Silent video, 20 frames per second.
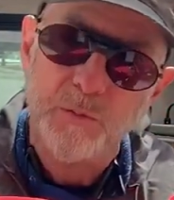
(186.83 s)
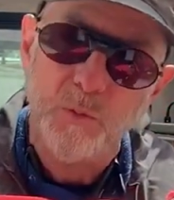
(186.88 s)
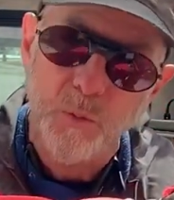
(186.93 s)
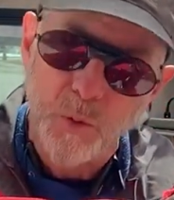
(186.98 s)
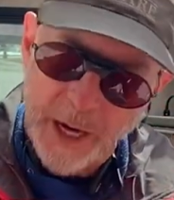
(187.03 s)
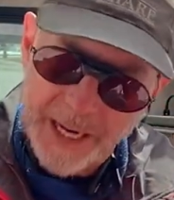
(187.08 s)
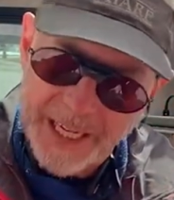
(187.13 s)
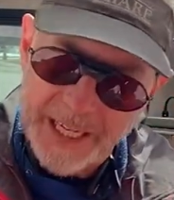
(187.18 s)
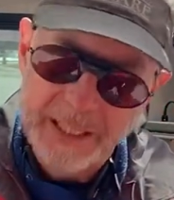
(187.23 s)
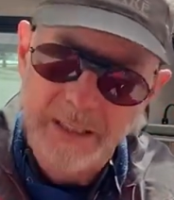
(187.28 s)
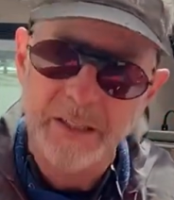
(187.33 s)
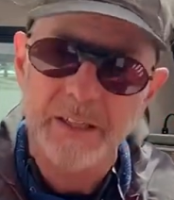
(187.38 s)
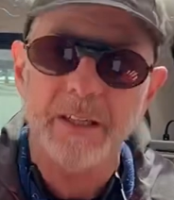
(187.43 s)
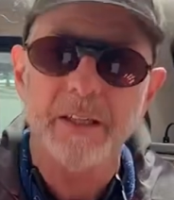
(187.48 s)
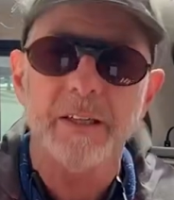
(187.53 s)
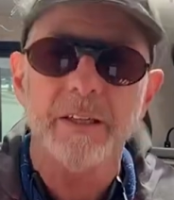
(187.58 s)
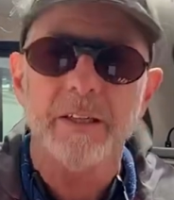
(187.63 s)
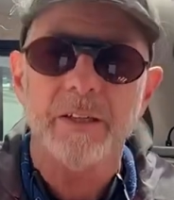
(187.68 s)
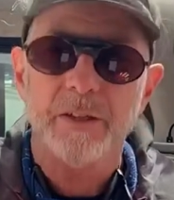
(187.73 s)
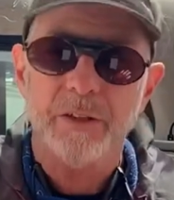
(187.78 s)
weight
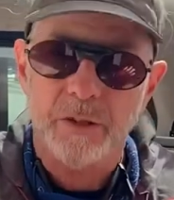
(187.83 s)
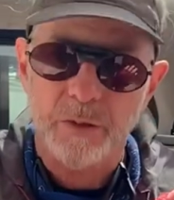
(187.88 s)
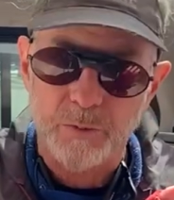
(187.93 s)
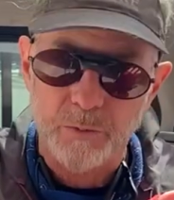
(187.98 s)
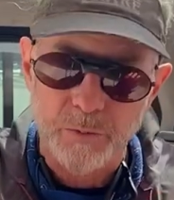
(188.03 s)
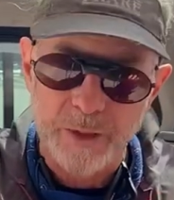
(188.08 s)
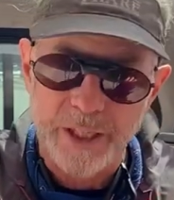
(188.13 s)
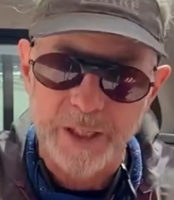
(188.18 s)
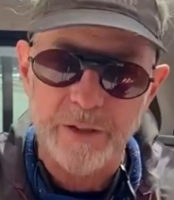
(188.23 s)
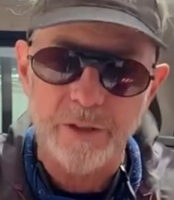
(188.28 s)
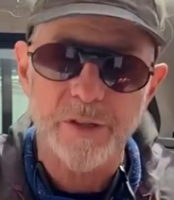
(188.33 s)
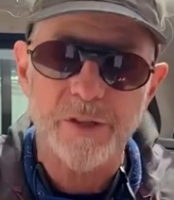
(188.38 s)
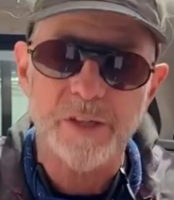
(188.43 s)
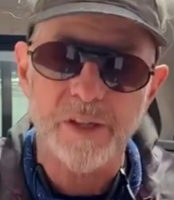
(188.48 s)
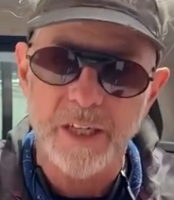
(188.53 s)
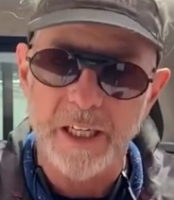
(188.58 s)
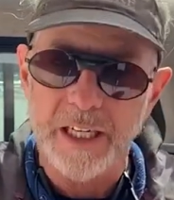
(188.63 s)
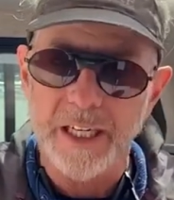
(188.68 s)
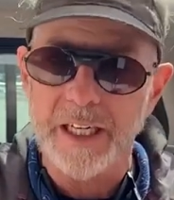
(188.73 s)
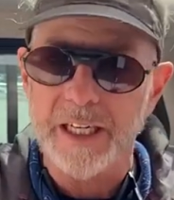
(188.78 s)
the rear
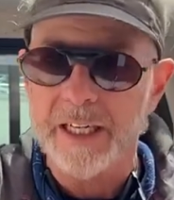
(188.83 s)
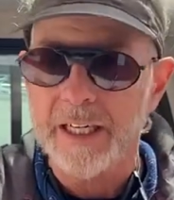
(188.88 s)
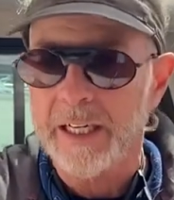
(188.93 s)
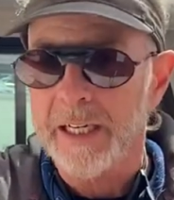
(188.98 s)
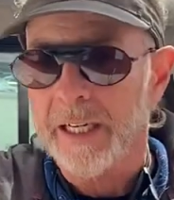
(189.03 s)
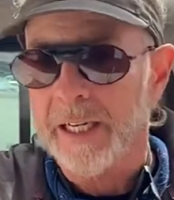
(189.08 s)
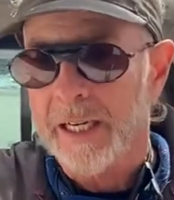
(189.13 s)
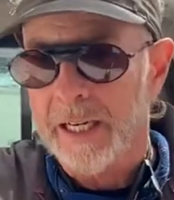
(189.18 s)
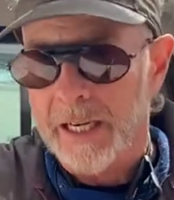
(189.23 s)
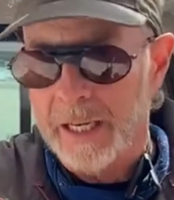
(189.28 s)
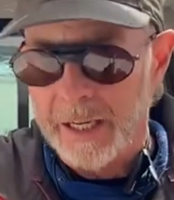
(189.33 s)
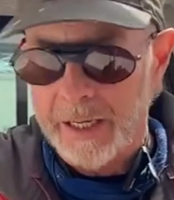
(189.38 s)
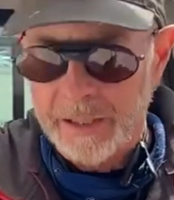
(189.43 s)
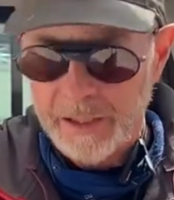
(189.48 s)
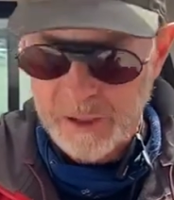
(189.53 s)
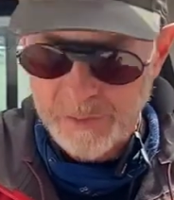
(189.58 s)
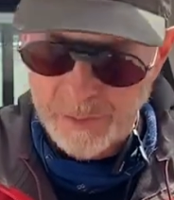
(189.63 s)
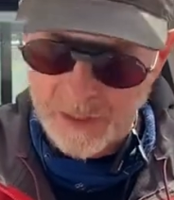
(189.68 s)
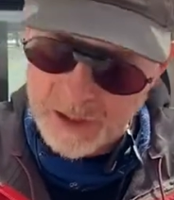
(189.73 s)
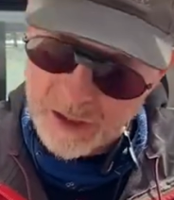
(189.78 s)
ski,
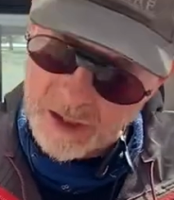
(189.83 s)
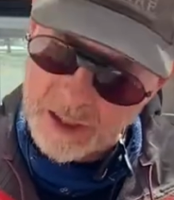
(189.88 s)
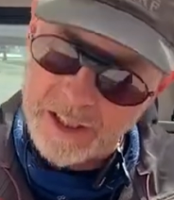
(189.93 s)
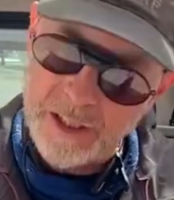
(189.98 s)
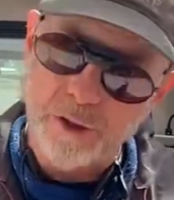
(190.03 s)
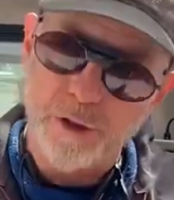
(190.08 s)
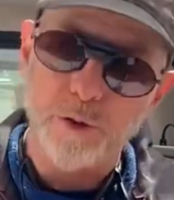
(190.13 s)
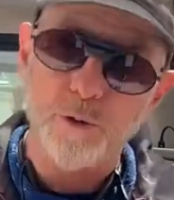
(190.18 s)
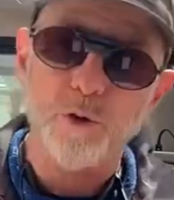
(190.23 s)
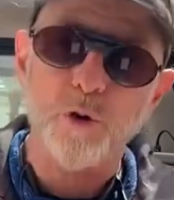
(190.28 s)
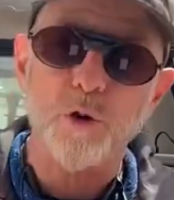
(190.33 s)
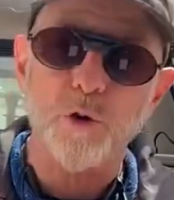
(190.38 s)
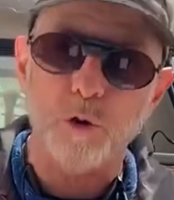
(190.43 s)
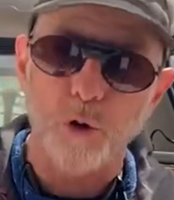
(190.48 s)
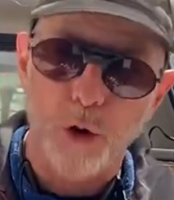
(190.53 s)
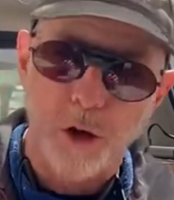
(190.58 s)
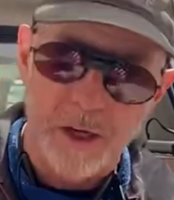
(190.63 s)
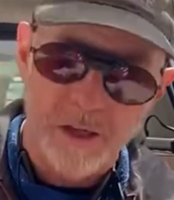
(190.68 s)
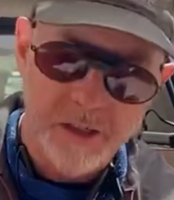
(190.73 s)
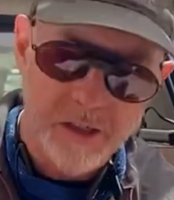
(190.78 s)
especially as you
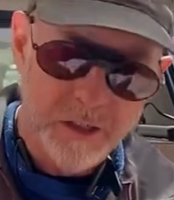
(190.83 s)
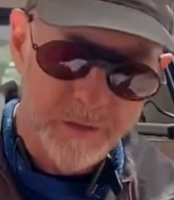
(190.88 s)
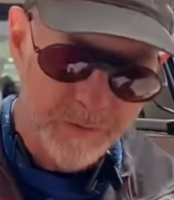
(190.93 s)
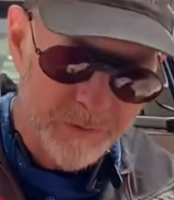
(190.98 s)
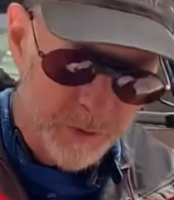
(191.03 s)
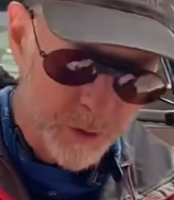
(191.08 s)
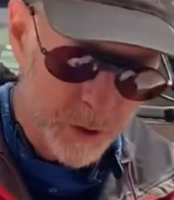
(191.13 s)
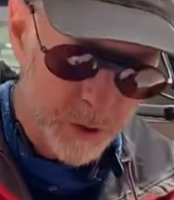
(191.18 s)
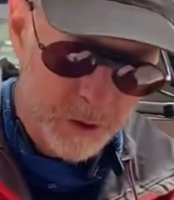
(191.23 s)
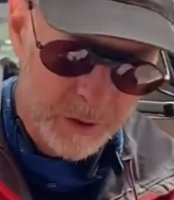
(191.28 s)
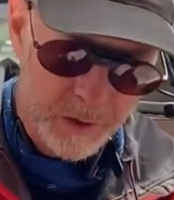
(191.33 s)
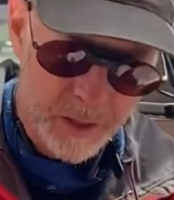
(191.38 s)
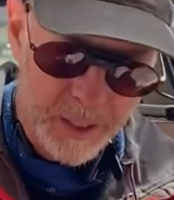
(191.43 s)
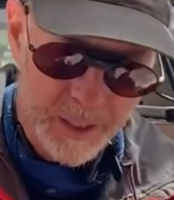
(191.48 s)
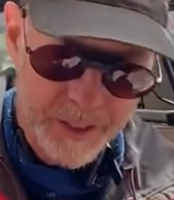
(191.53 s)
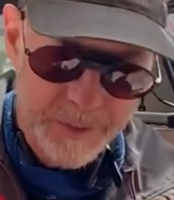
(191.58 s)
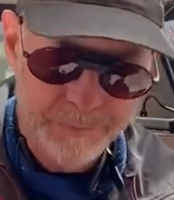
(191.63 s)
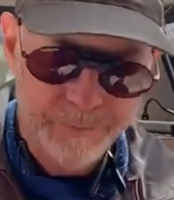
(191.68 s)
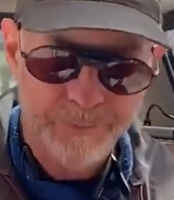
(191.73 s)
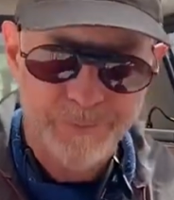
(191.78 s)
cross the fall
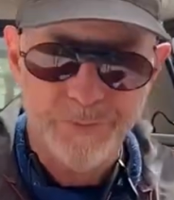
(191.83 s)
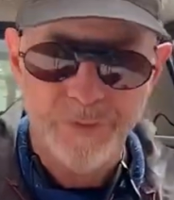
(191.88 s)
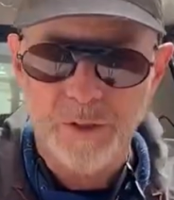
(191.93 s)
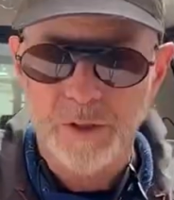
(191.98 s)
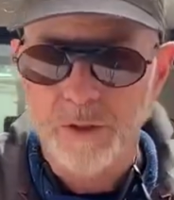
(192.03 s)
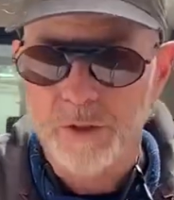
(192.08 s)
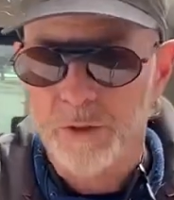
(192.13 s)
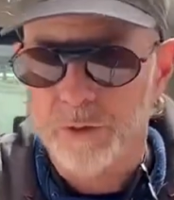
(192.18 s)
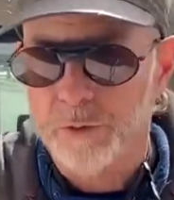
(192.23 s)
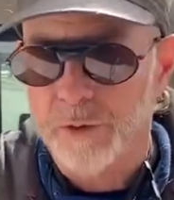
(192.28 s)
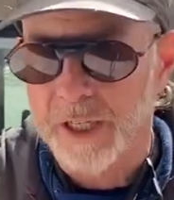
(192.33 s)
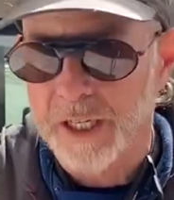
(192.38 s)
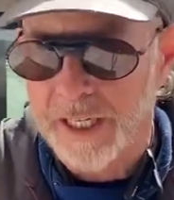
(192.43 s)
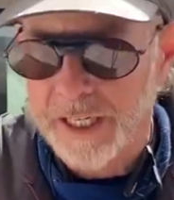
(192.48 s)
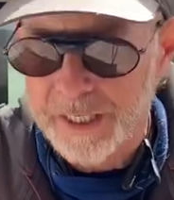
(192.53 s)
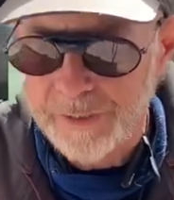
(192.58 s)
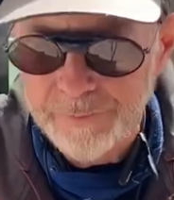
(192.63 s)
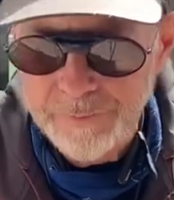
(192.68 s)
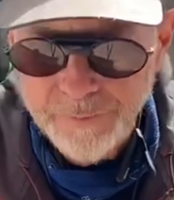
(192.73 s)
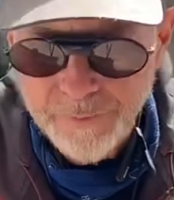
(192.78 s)
line,
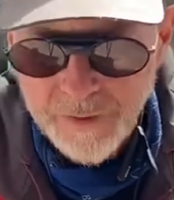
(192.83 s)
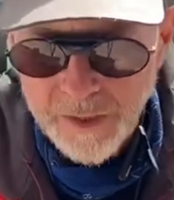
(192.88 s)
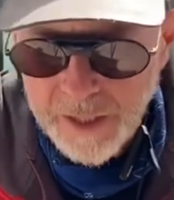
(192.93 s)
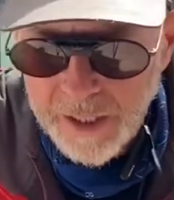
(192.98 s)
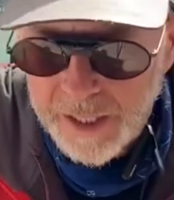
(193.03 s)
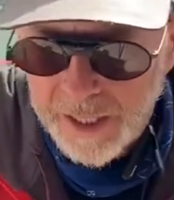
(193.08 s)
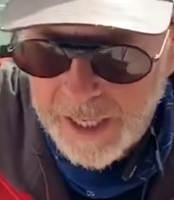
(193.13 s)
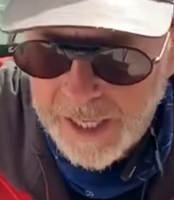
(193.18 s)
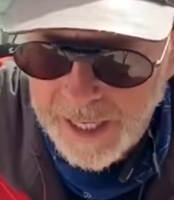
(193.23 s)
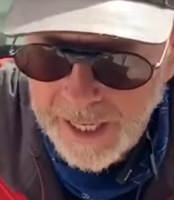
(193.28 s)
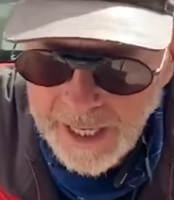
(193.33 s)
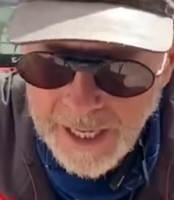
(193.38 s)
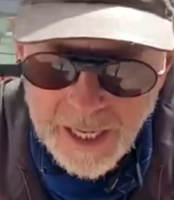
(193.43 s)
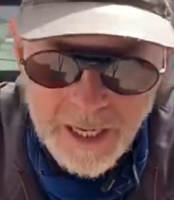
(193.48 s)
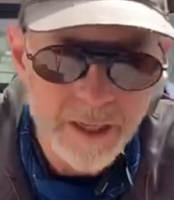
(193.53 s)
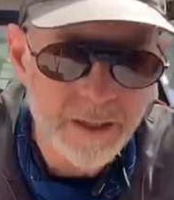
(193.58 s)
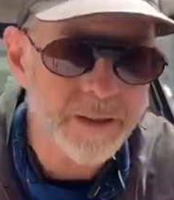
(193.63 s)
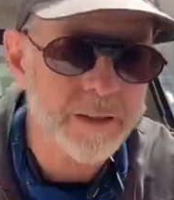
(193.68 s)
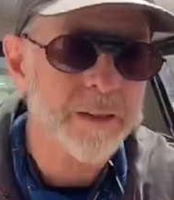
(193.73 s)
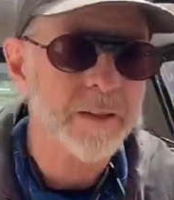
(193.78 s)
okay?
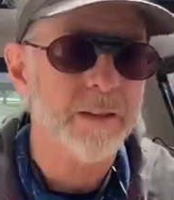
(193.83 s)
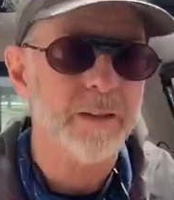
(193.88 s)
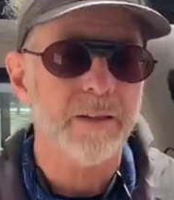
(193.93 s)
And